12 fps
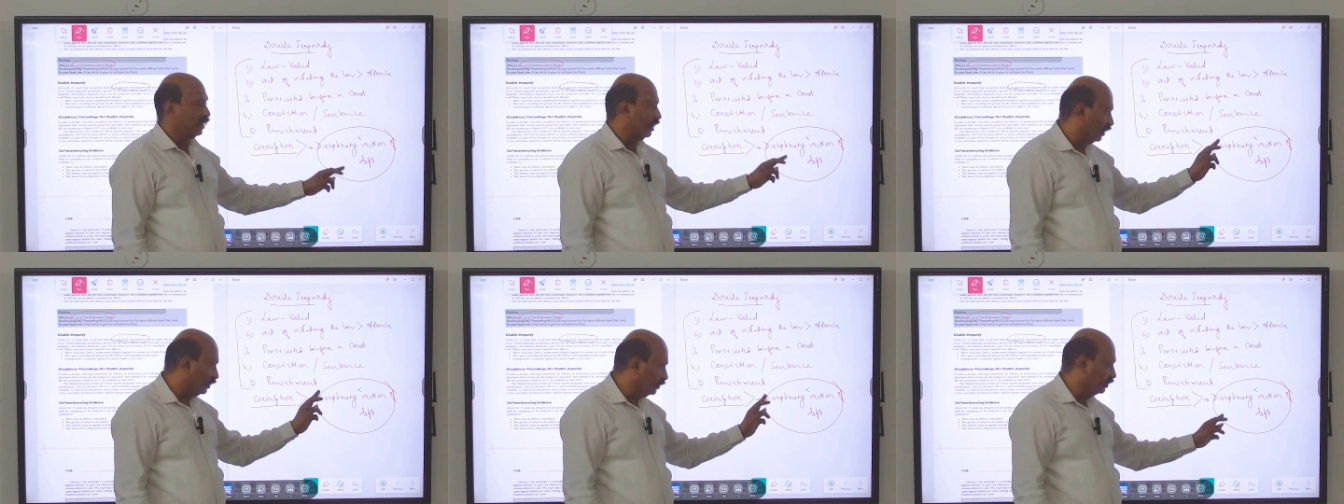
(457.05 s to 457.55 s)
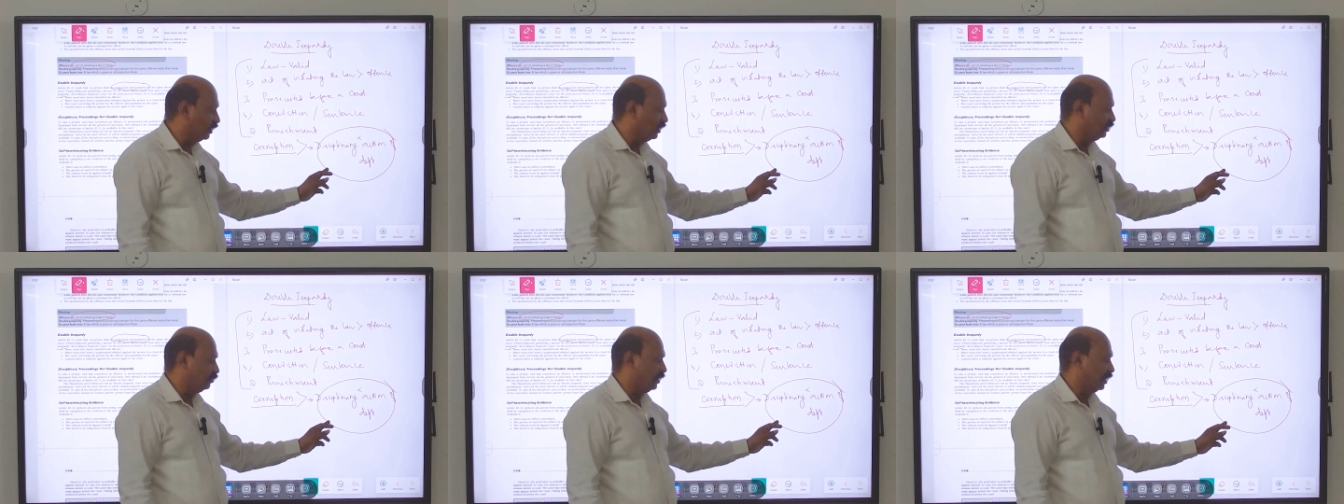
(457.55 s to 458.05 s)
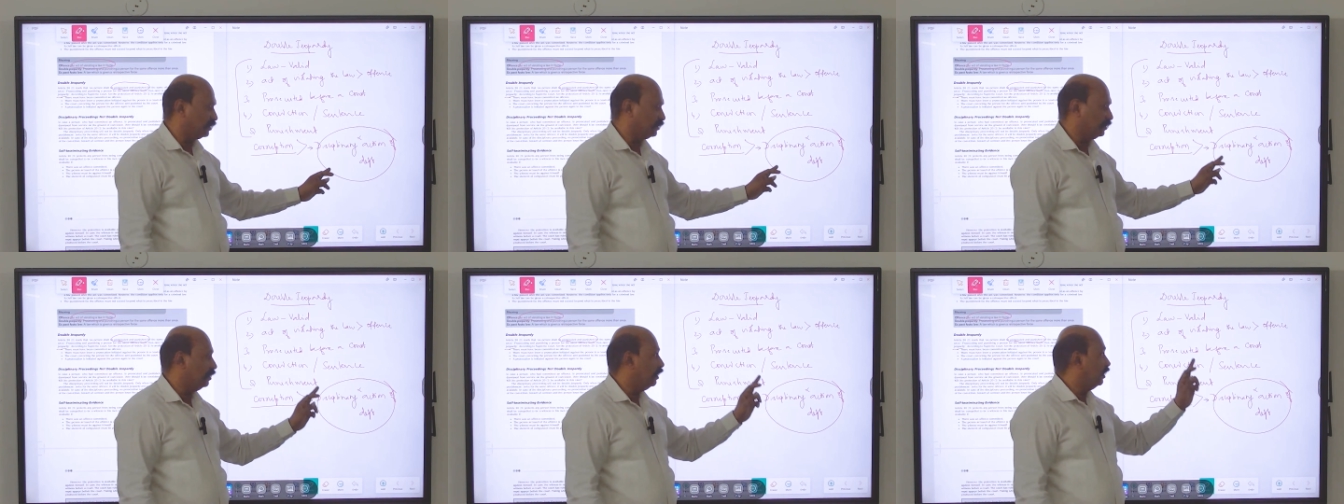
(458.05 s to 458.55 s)
Hence the disciplinary
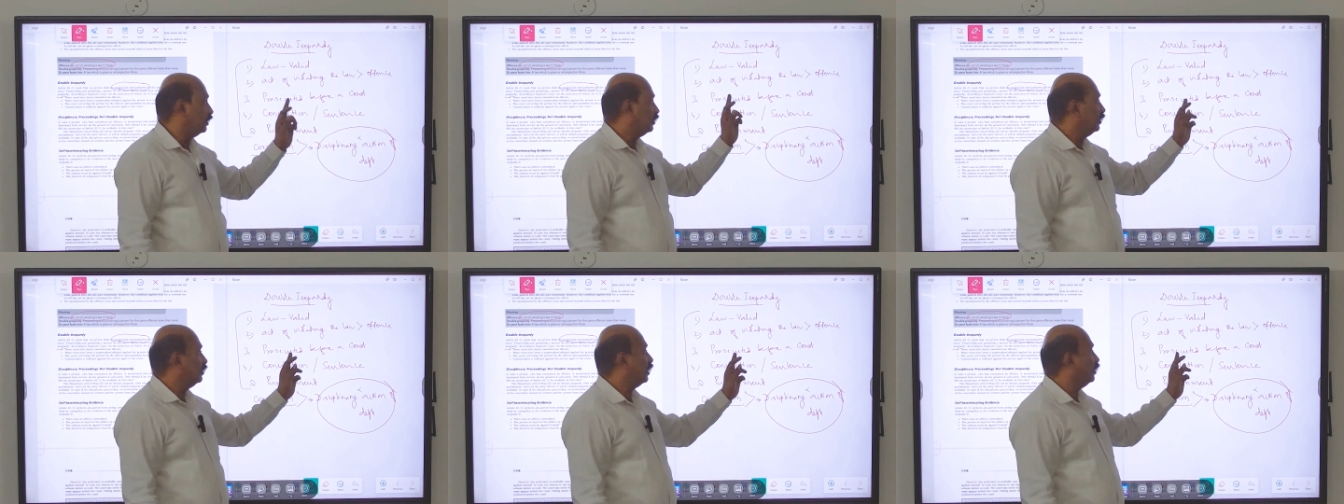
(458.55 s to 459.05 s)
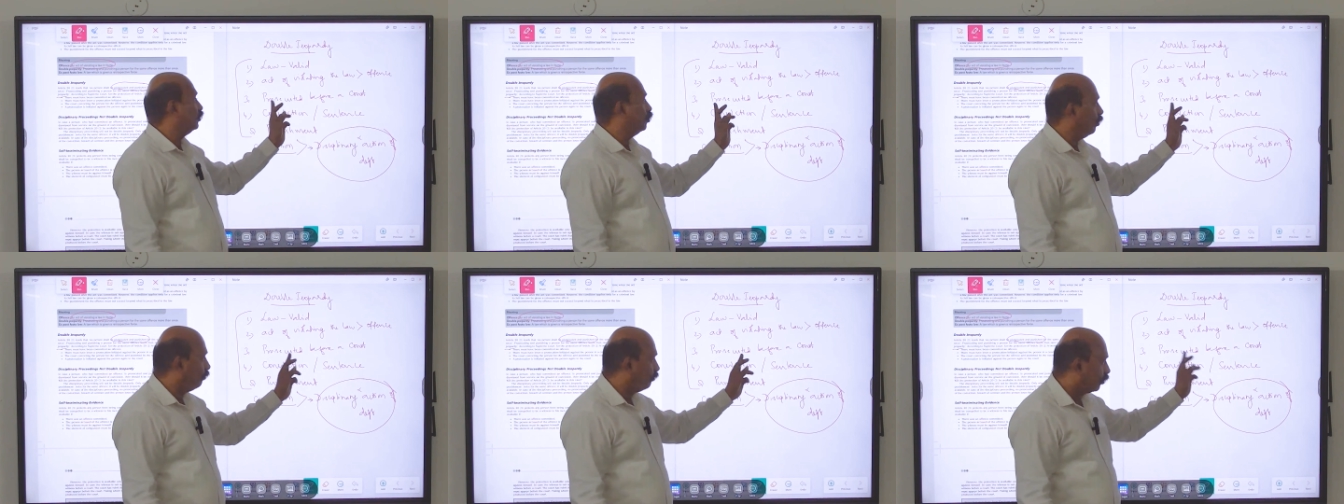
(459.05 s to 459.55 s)
action. Since there is no